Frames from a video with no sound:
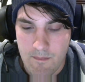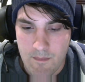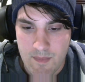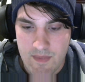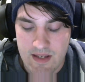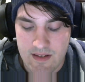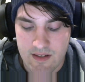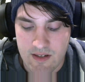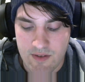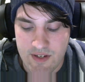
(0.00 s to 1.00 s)
And
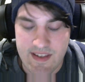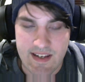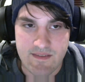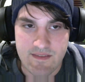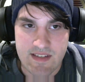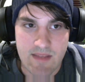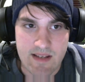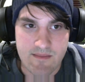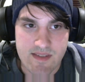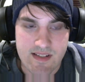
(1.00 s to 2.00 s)
when you think of team
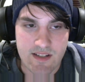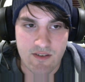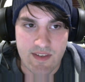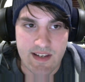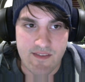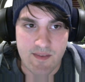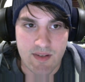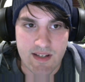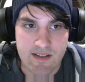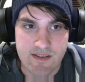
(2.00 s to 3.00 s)
names, you don't think of the
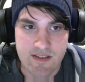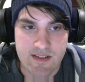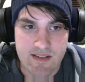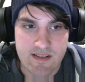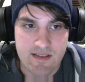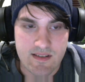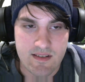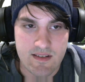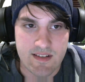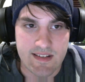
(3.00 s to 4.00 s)
players. It's
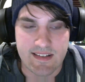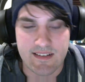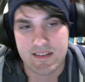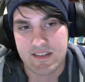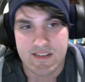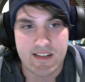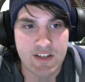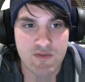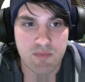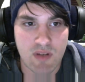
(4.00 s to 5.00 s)
just a
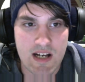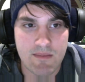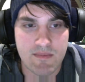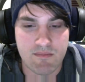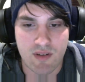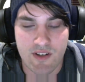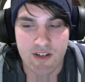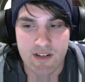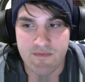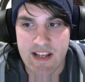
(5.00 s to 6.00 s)
huge blob and blur
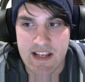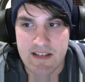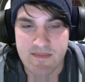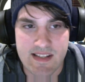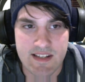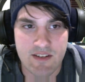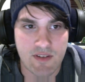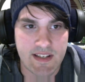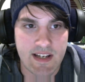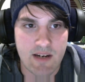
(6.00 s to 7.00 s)
of names that you don't really
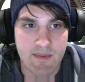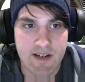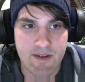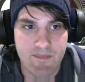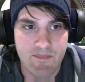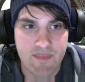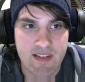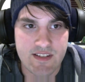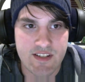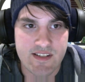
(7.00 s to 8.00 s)
care about because
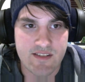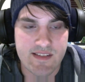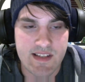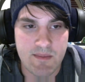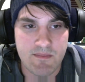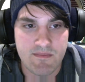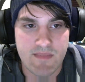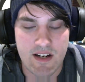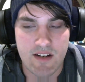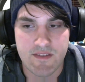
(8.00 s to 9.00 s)
you just don't see them that
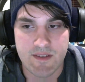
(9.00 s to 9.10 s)
often.